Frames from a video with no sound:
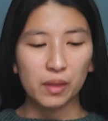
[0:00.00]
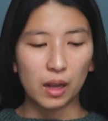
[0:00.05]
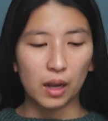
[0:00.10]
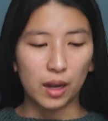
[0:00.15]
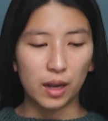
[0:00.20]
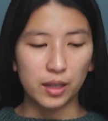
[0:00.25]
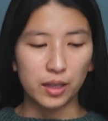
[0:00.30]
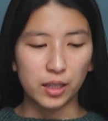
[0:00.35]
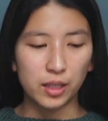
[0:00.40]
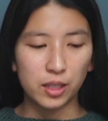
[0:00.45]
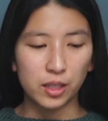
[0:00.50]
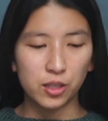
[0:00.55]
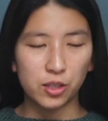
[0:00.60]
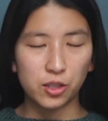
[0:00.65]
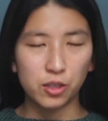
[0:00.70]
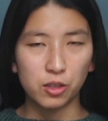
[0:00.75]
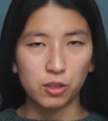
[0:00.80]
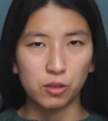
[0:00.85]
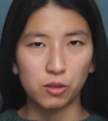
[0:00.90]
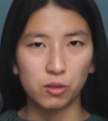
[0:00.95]
I needed
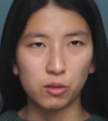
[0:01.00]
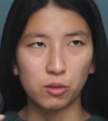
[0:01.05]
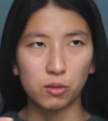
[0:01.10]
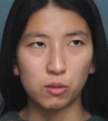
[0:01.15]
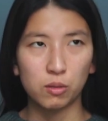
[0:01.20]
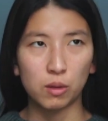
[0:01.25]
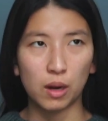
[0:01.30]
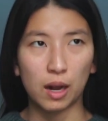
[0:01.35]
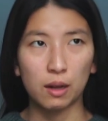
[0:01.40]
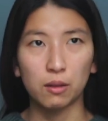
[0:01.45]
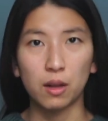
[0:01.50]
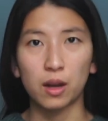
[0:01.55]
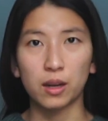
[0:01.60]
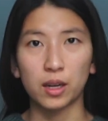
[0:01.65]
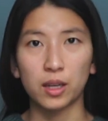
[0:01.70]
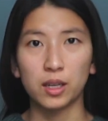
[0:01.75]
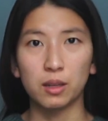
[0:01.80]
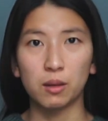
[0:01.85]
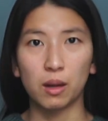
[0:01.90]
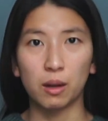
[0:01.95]
to, how
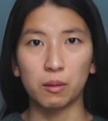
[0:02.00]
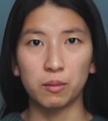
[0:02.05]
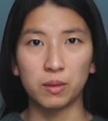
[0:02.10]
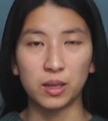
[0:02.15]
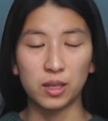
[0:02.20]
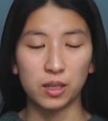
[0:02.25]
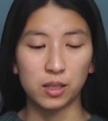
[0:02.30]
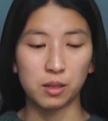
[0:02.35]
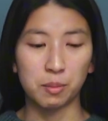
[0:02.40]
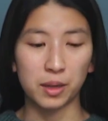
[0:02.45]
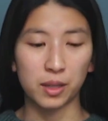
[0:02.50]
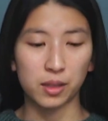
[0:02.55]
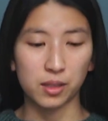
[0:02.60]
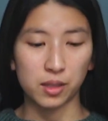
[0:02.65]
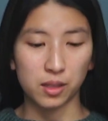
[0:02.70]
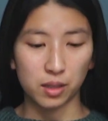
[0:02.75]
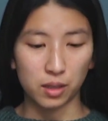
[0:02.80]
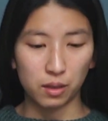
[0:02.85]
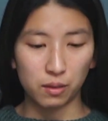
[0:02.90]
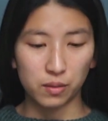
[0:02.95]
long I needed to make the
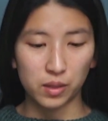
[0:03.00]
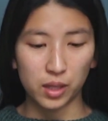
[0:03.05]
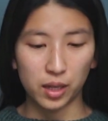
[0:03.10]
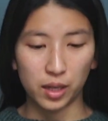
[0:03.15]
sleeves.